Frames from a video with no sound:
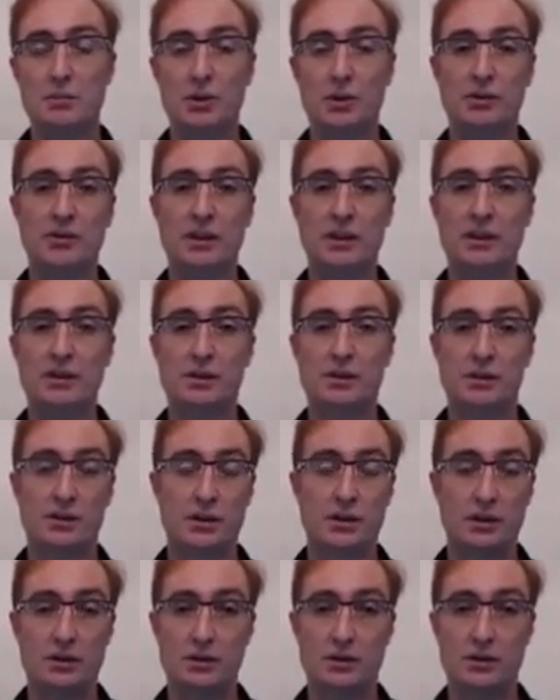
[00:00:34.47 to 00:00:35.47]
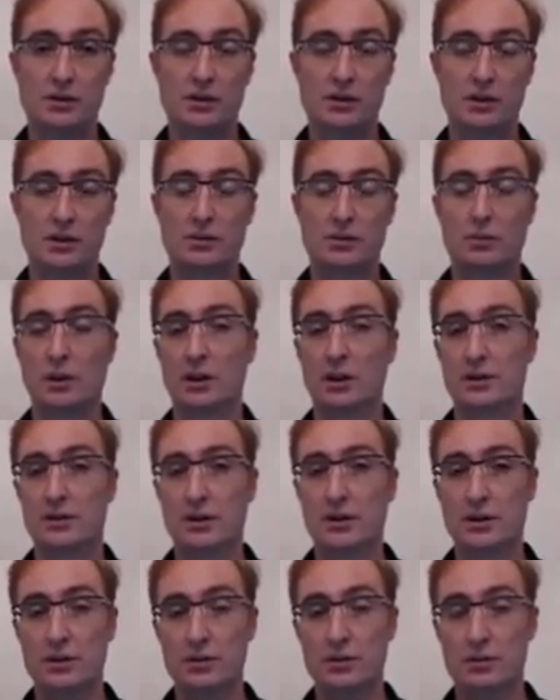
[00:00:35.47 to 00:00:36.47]
movies or songs, as well
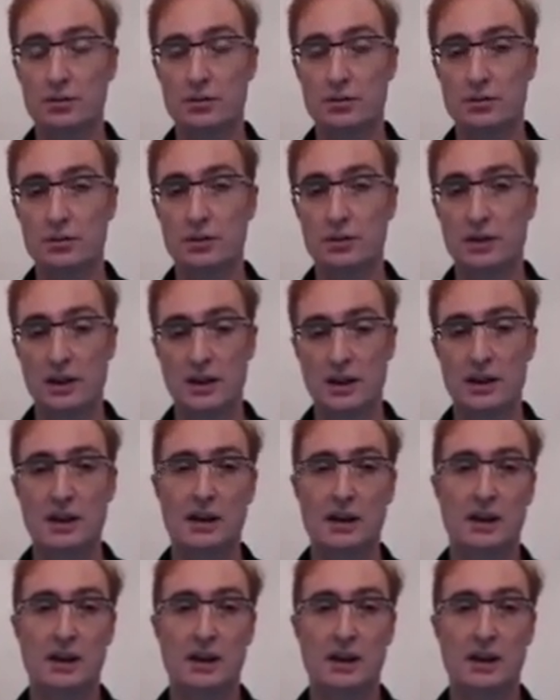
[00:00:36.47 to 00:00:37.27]
as the news,